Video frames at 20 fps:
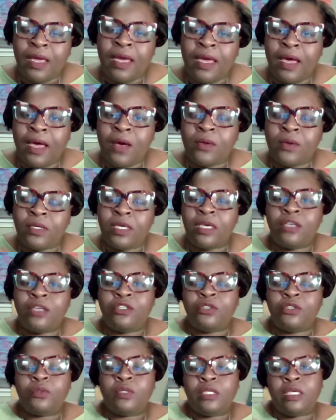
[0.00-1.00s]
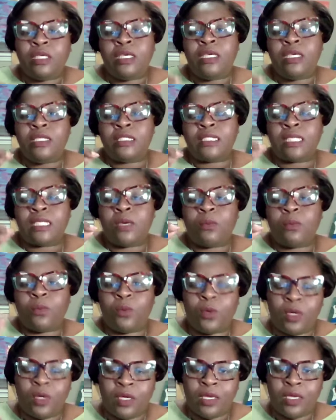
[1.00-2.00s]
How can you lead
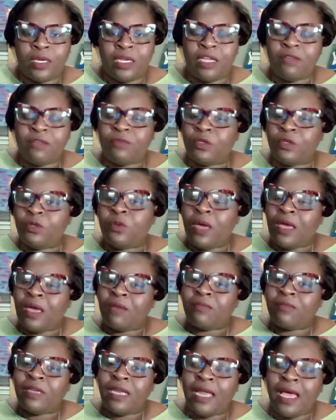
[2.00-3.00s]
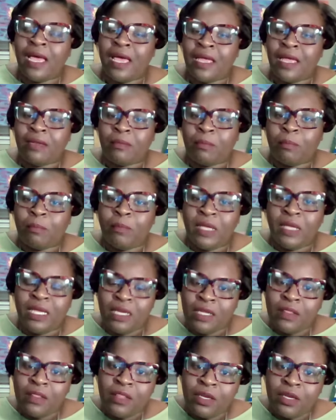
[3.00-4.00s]
someone if you have not
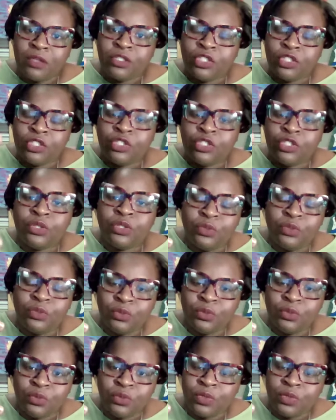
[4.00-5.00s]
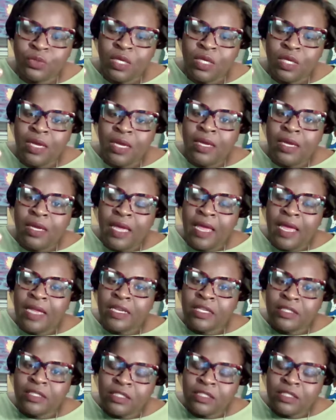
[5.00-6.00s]
been in their shoes
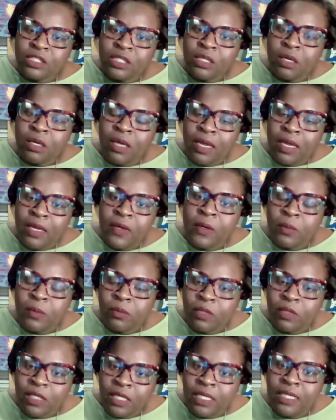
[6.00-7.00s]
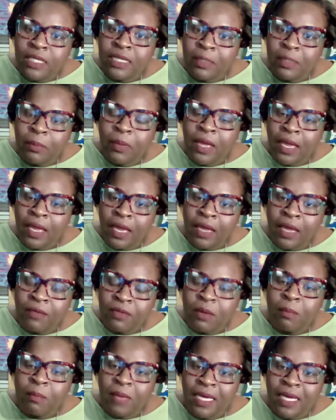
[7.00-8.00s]
and to help lead the
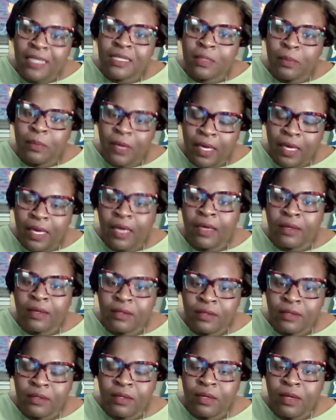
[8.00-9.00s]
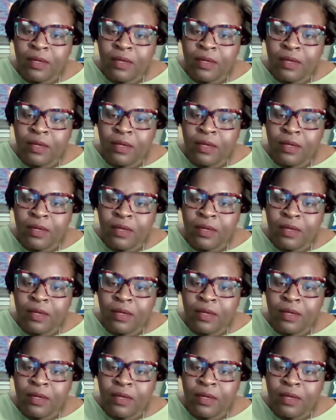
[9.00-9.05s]
path or make the path?